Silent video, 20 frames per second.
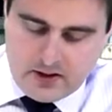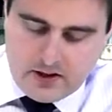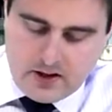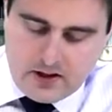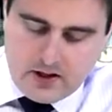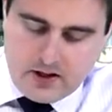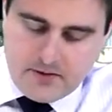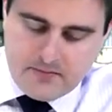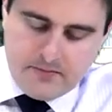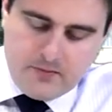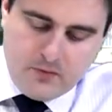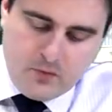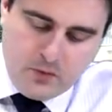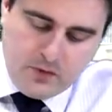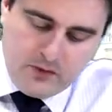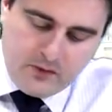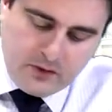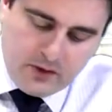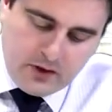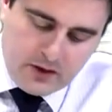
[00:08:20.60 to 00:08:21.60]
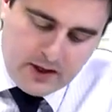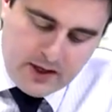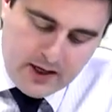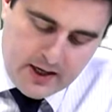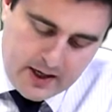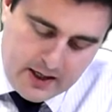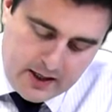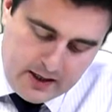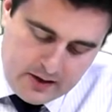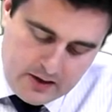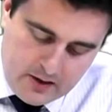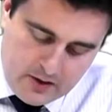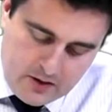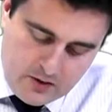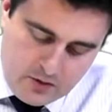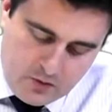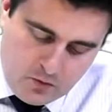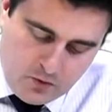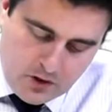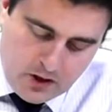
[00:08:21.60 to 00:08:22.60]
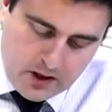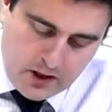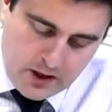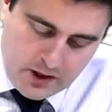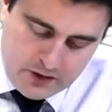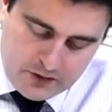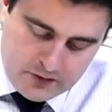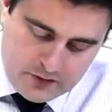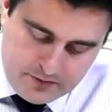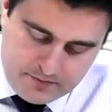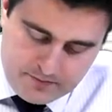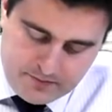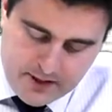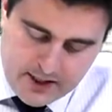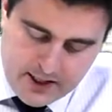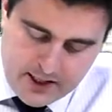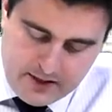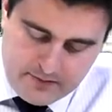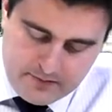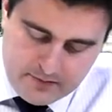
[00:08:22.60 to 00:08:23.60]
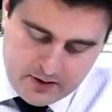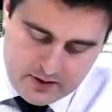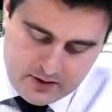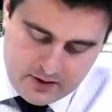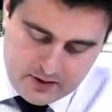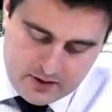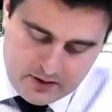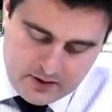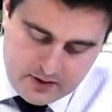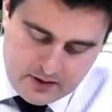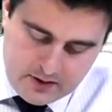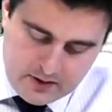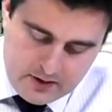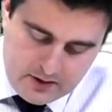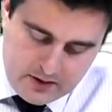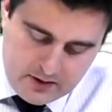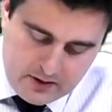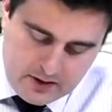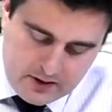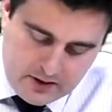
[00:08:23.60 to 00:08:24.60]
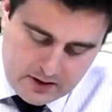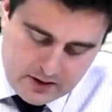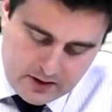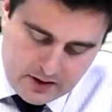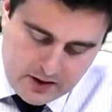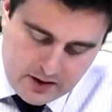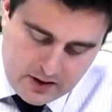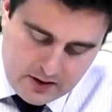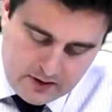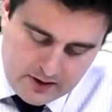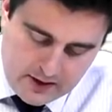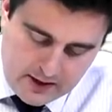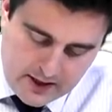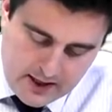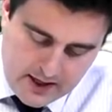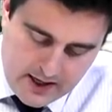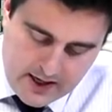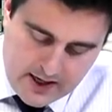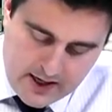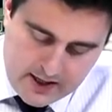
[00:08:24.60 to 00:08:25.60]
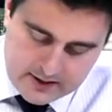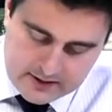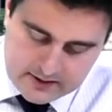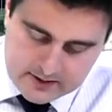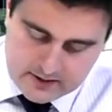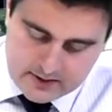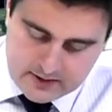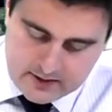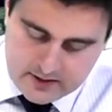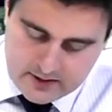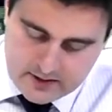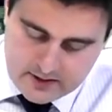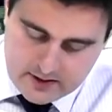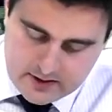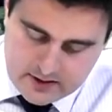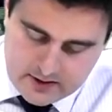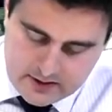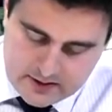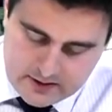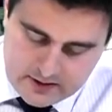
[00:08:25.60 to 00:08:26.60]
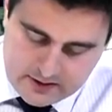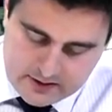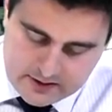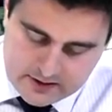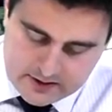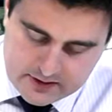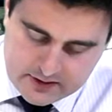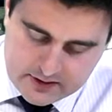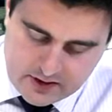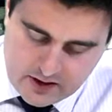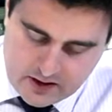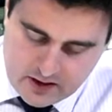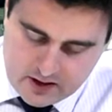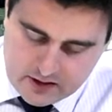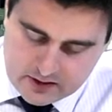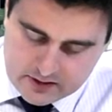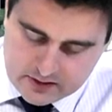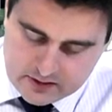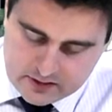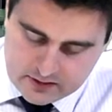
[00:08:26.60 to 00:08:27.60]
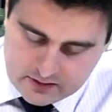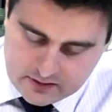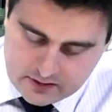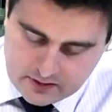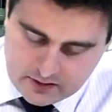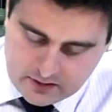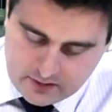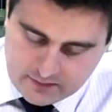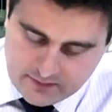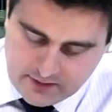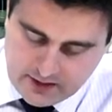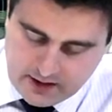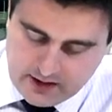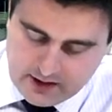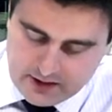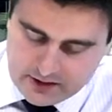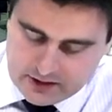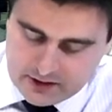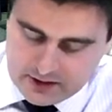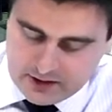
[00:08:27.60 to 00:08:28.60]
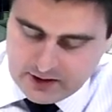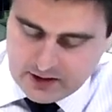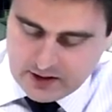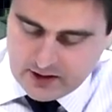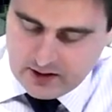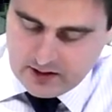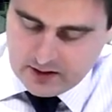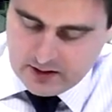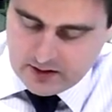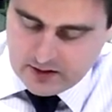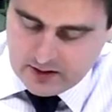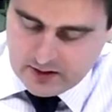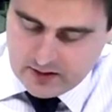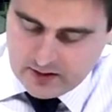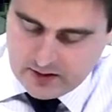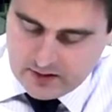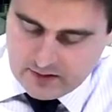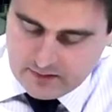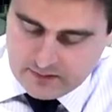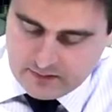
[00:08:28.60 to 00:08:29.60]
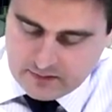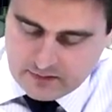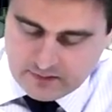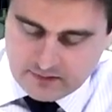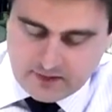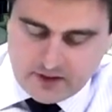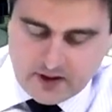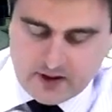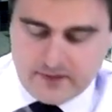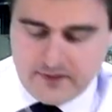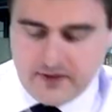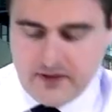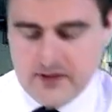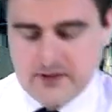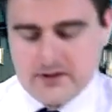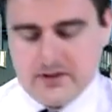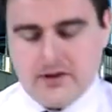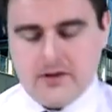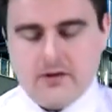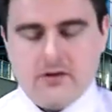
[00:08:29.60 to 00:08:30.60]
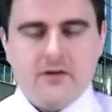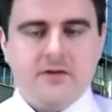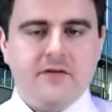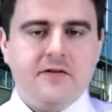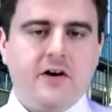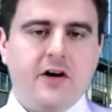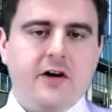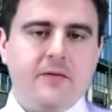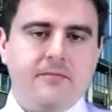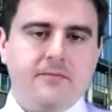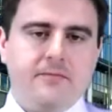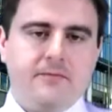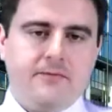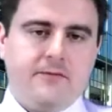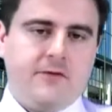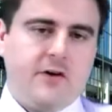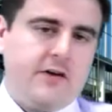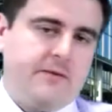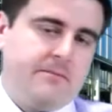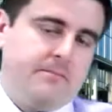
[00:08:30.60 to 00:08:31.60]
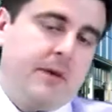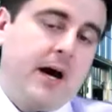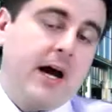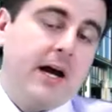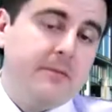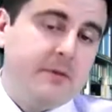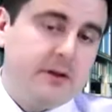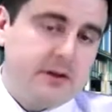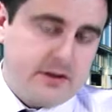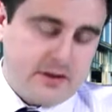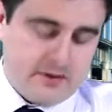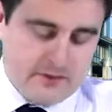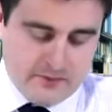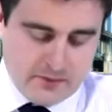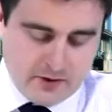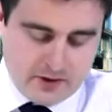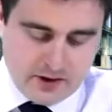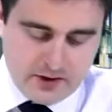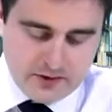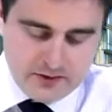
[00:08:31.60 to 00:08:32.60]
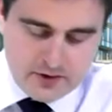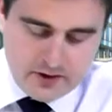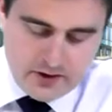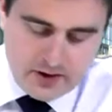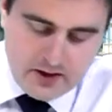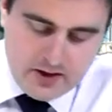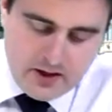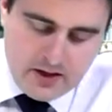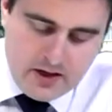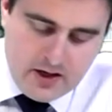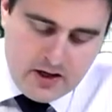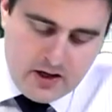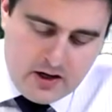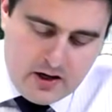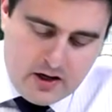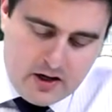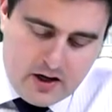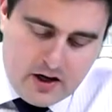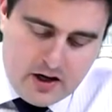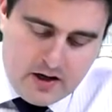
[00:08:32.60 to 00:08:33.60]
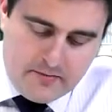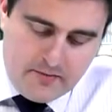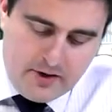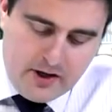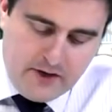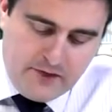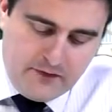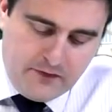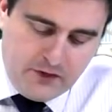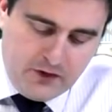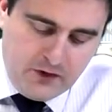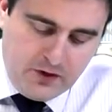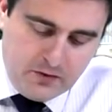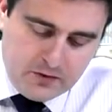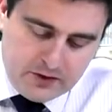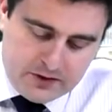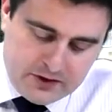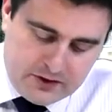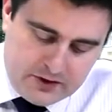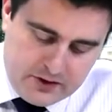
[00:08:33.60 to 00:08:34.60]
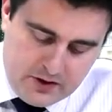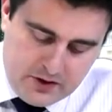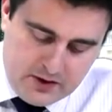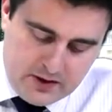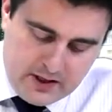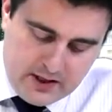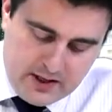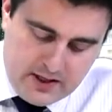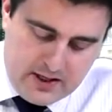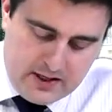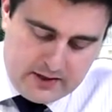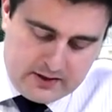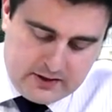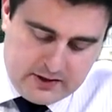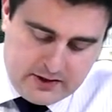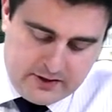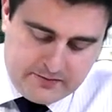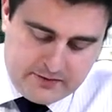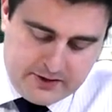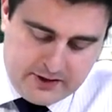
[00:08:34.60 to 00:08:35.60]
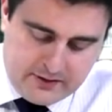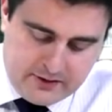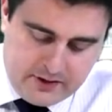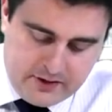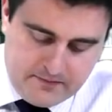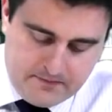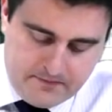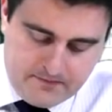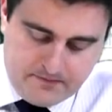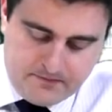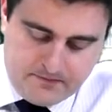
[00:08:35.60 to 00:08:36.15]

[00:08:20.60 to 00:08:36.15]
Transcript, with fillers: um, we've got a 100 payment occurring at the start of each year for five years. So there are five, five payments of 100. Um, if you were stood at time zero,